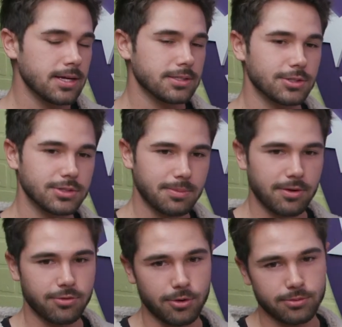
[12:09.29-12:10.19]
So I take
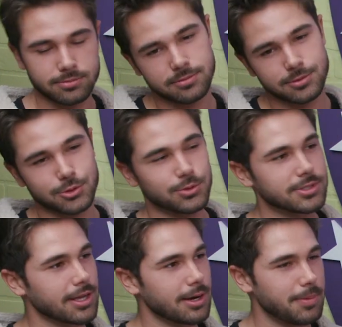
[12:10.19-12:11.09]
my phone. As soon
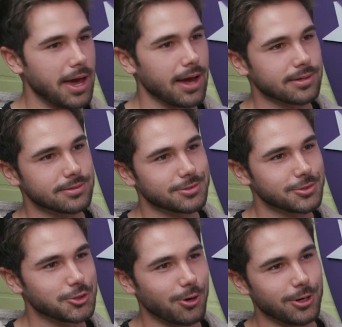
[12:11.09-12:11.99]
as I get it back,
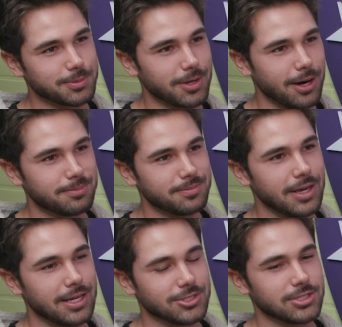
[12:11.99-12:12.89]
she calls me up
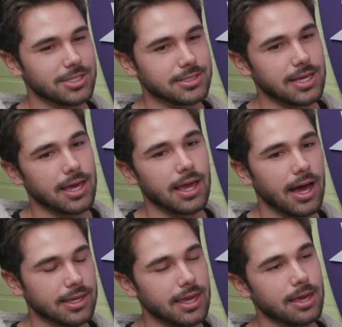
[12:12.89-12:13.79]
and she says, hey,
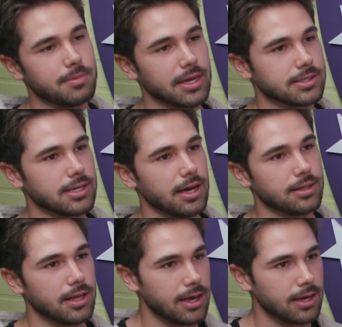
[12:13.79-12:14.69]
I can't make it to
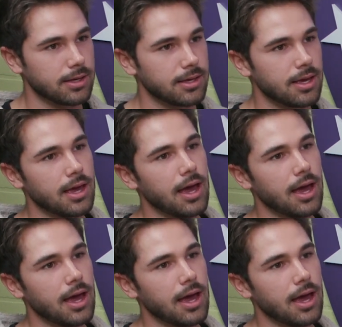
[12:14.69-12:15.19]
LA.